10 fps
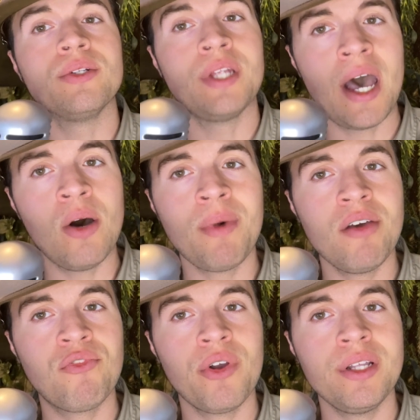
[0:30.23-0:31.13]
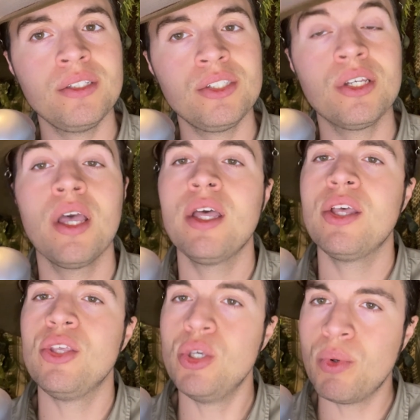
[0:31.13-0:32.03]
now, my friends,
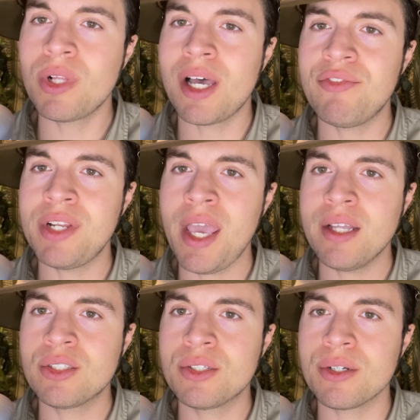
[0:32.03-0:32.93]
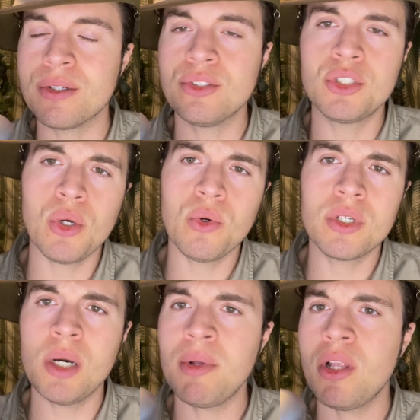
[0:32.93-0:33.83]
you will have an answer, so
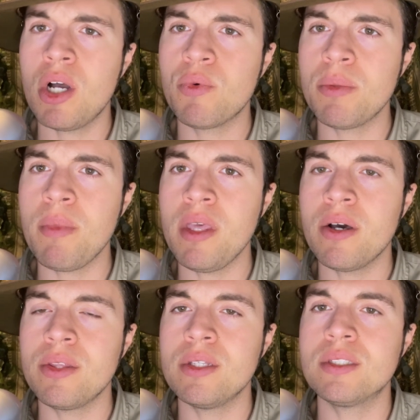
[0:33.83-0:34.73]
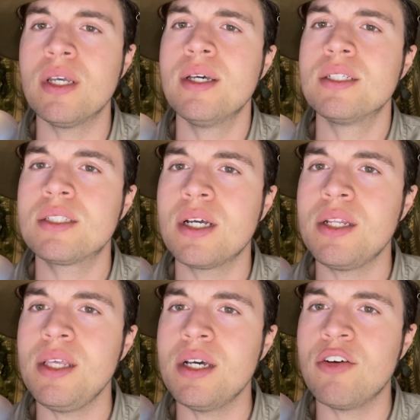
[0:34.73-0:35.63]
come along with me on this
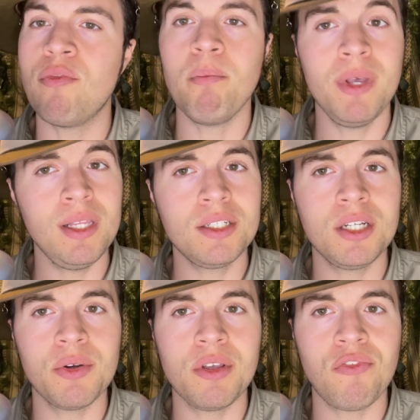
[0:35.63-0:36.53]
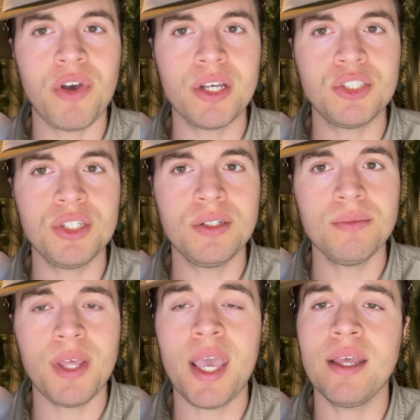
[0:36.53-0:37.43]
study of military fashion
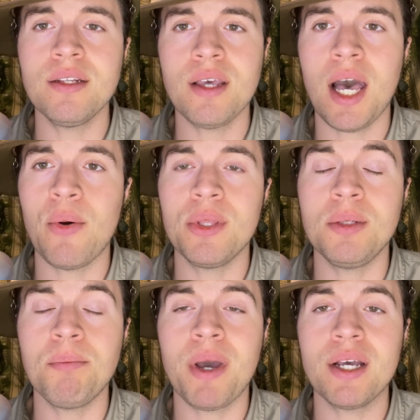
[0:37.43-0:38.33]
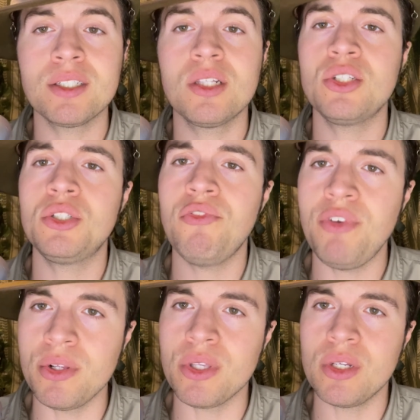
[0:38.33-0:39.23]
and how it impacts the
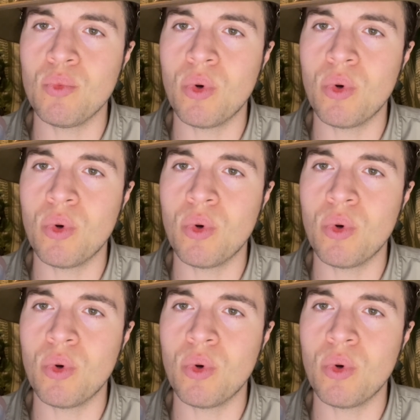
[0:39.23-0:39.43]
civilian